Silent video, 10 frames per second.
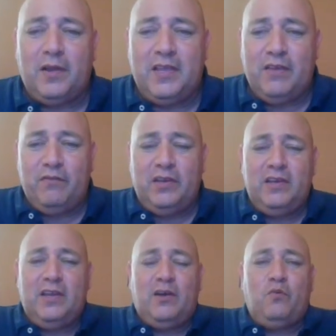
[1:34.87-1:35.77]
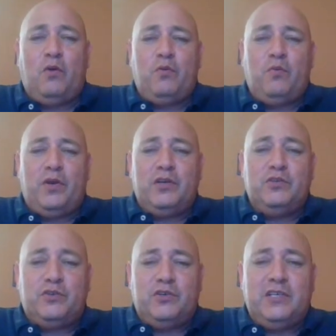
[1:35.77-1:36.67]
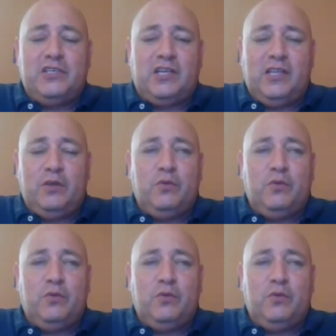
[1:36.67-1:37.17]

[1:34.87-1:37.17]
given what we want to do strategically,